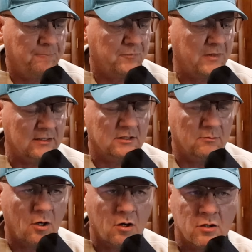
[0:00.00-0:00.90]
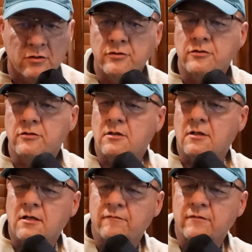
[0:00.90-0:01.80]
SMRs. There's a lot
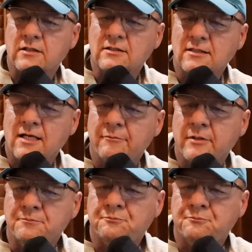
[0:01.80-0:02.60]
of excitement.